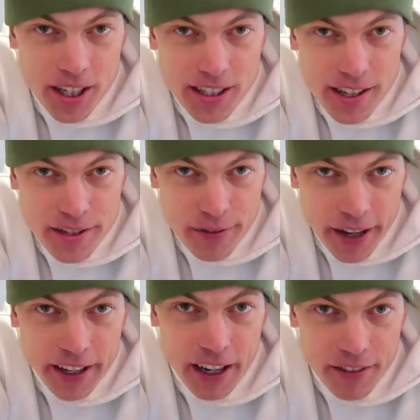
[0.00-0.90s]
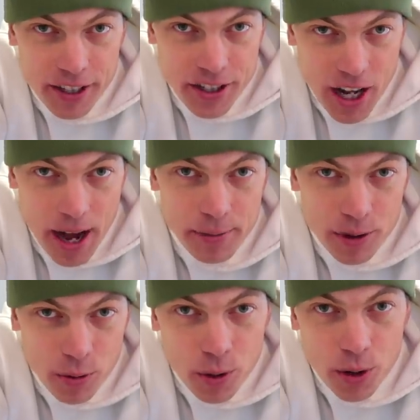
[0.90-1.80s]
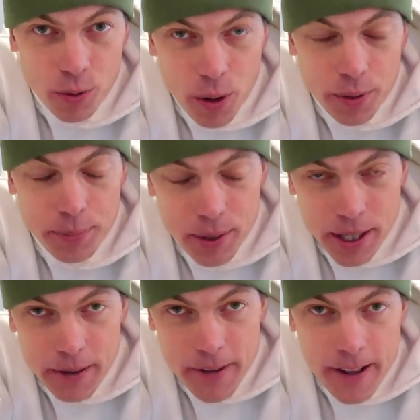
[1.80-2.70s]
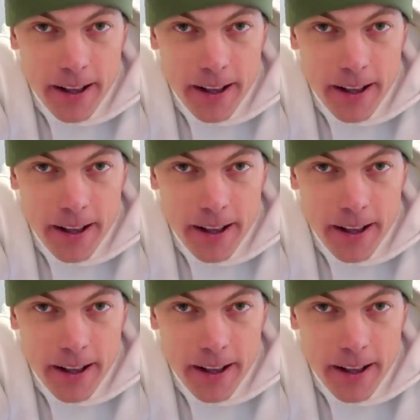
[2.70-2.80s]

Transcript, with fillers: It says, if I could have any job in the world, what would it be?